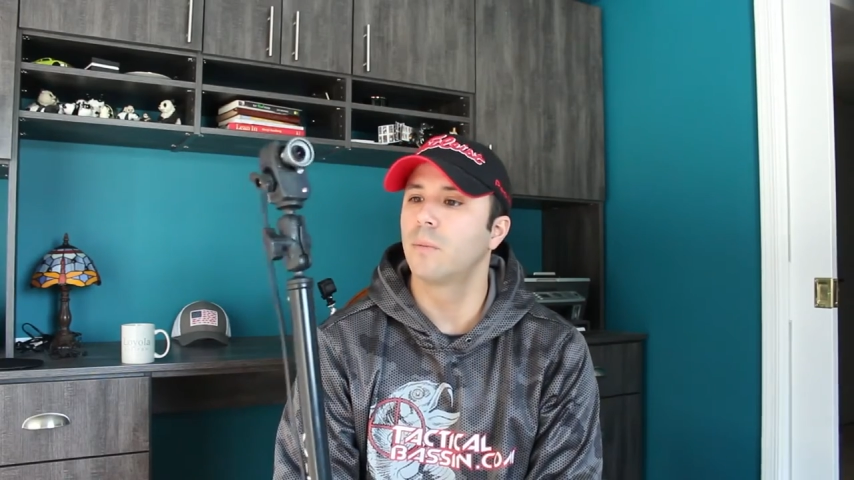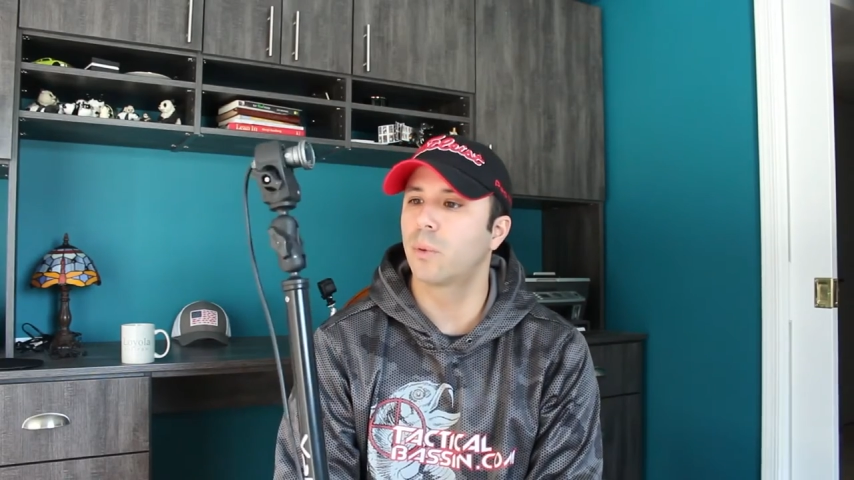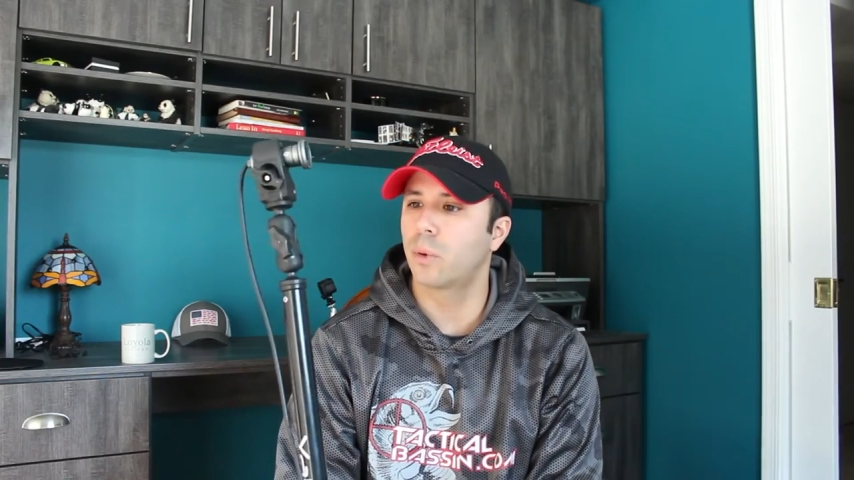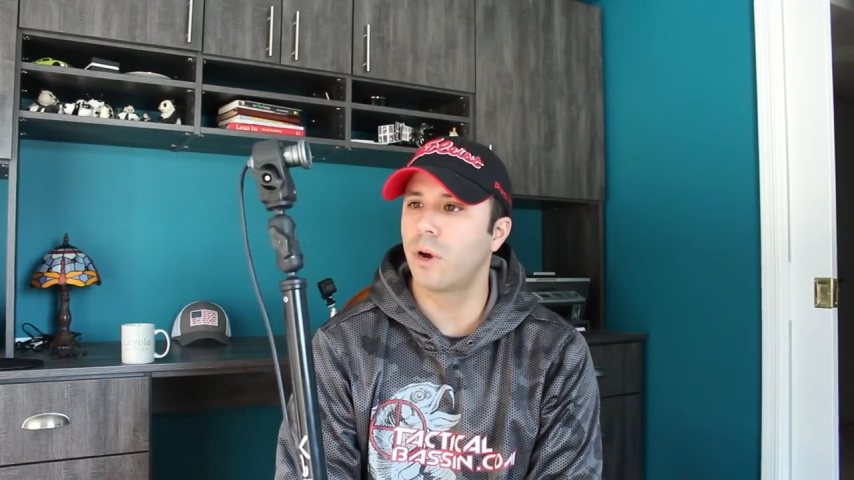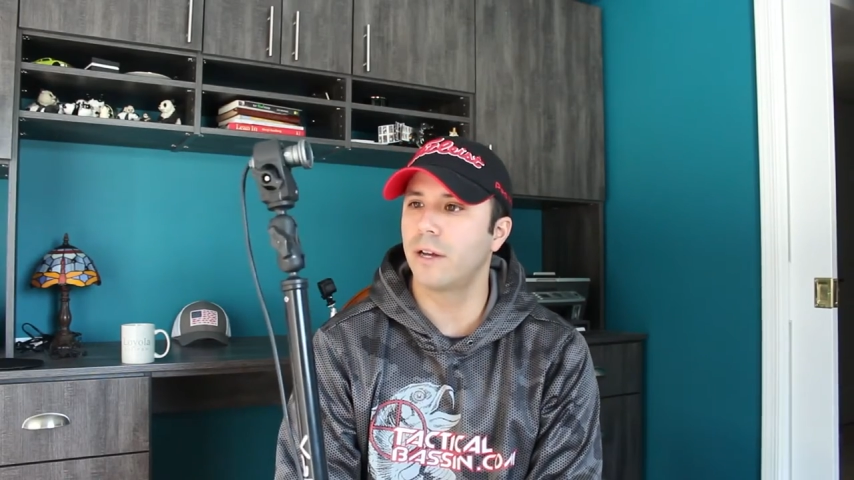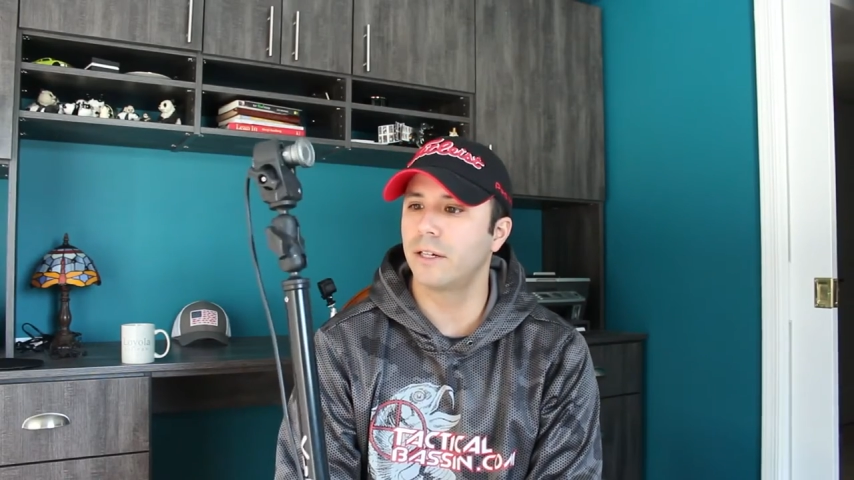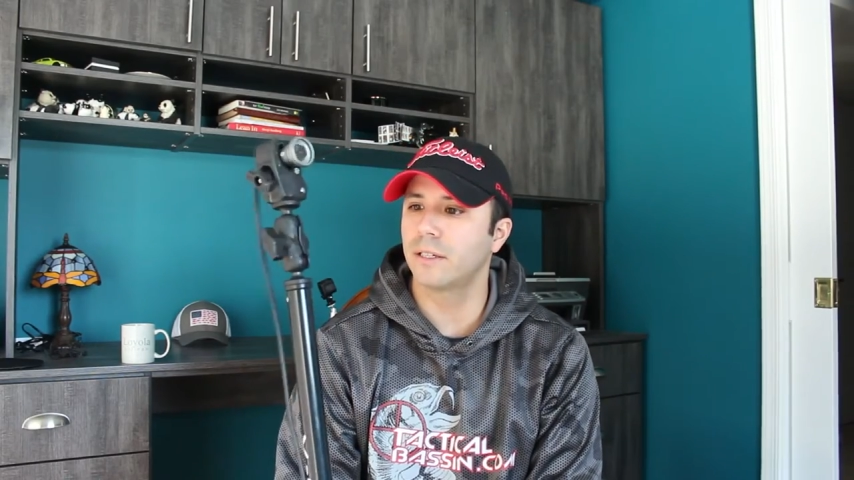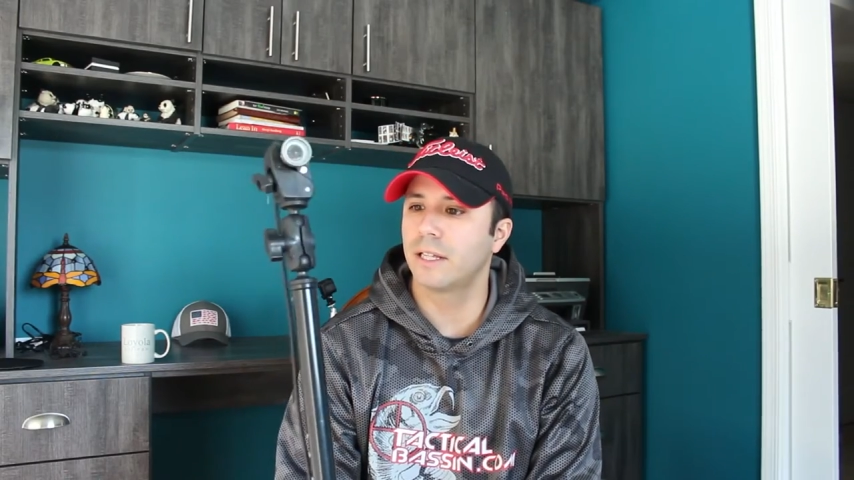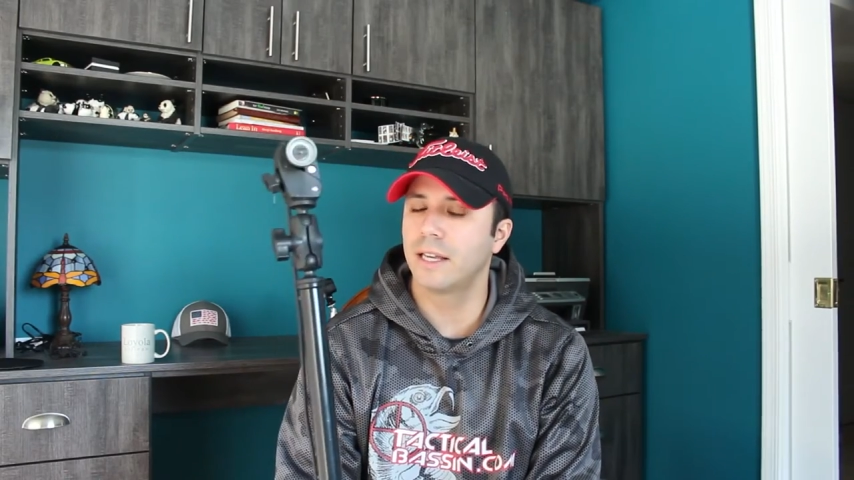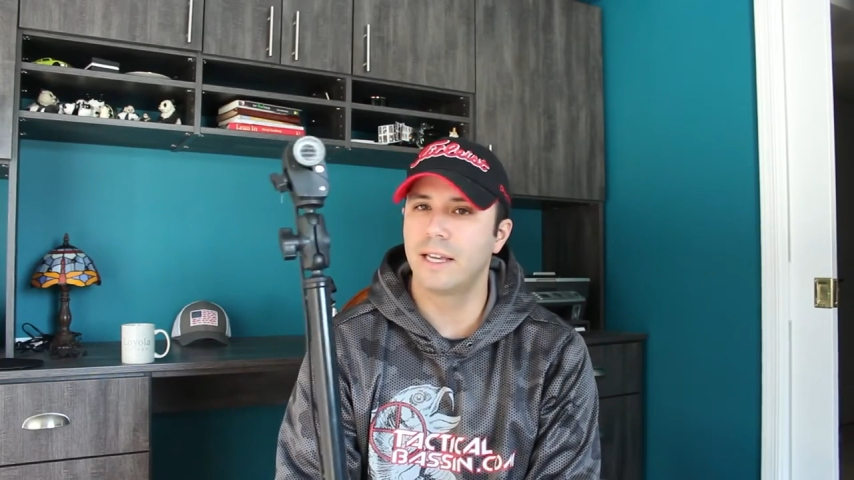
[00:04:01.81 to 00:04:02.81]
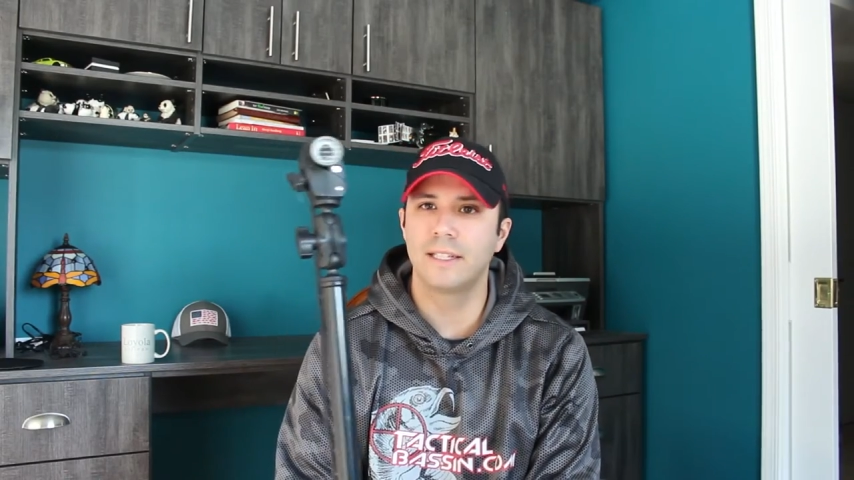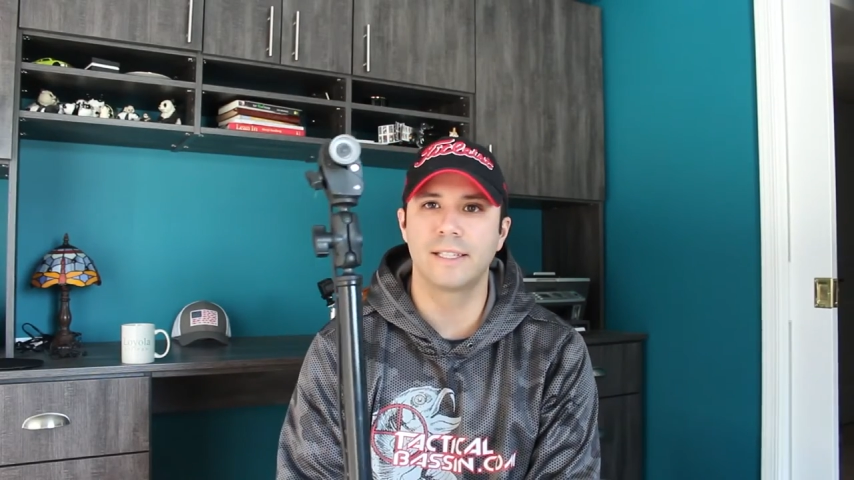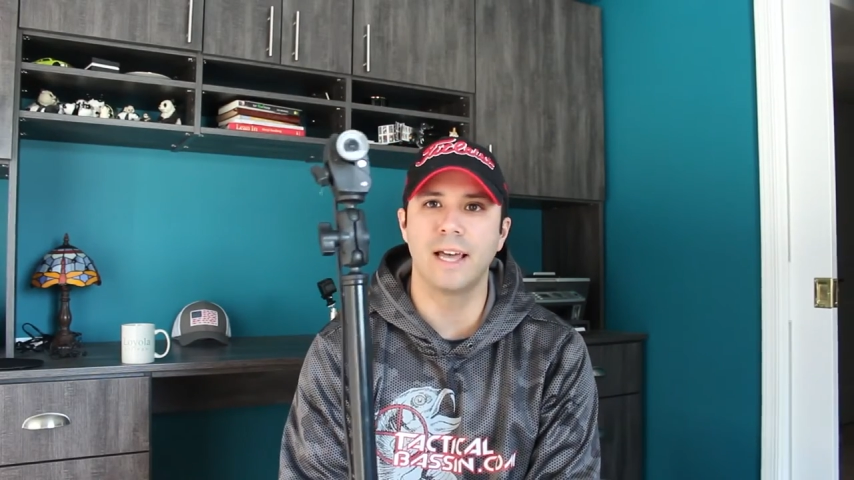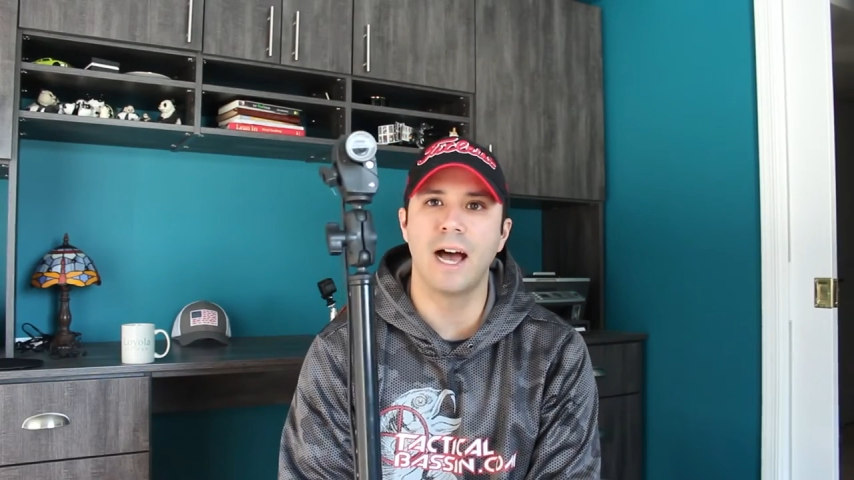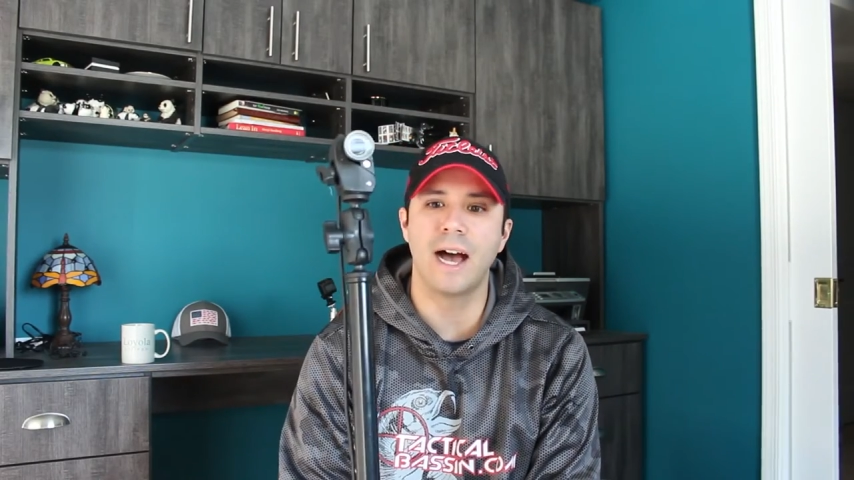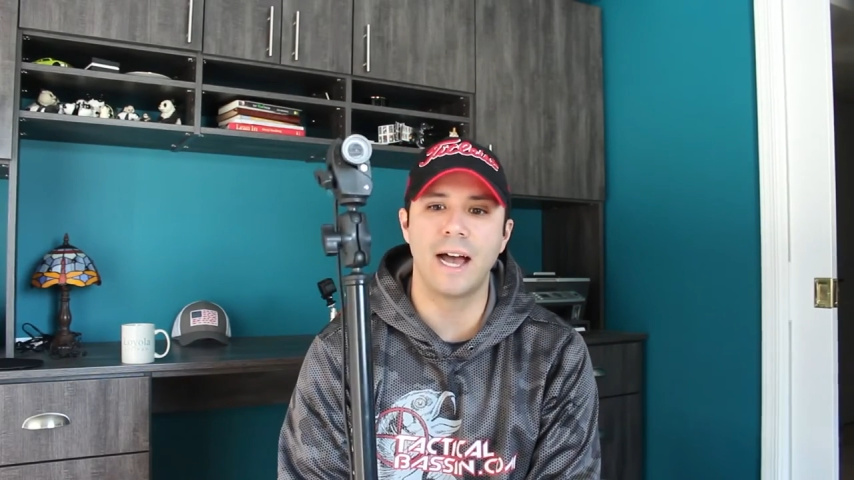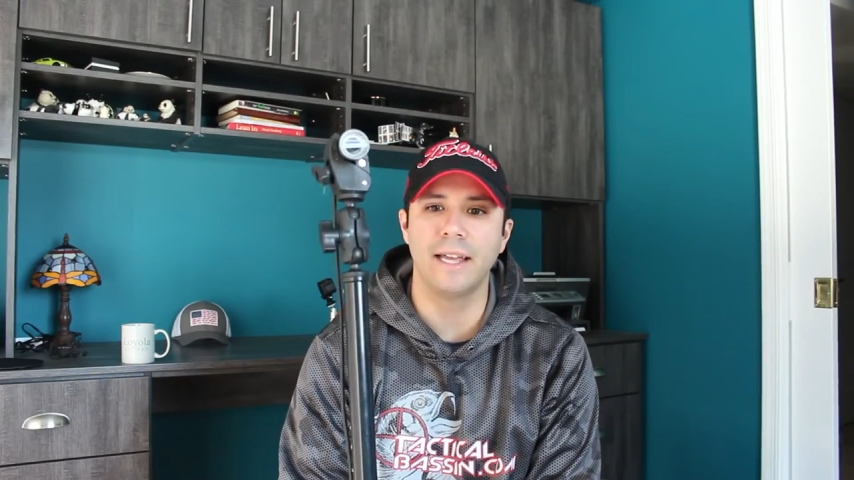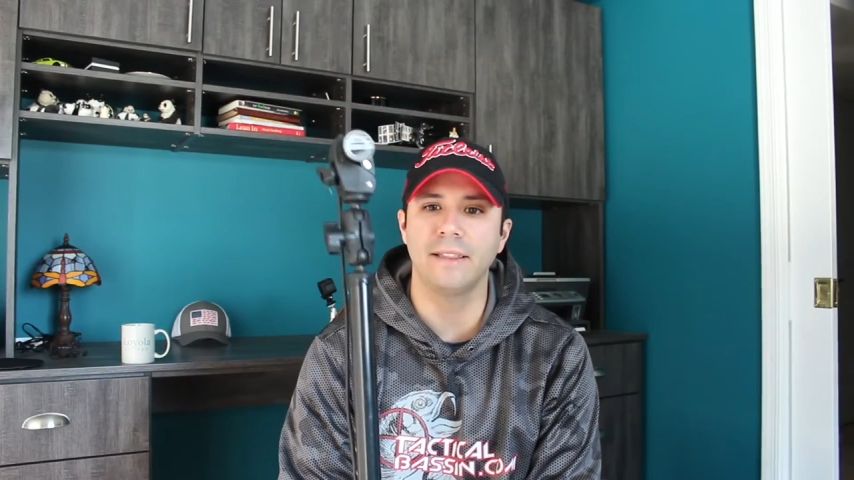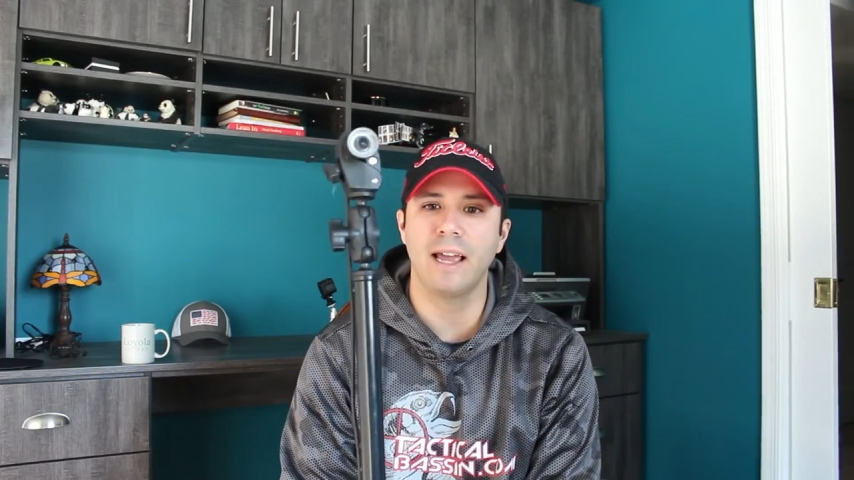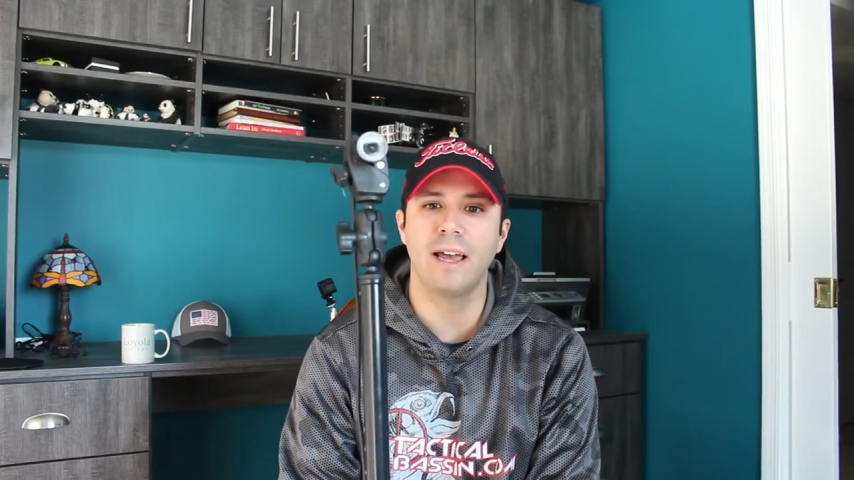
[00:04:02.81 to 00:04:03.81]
product is the height.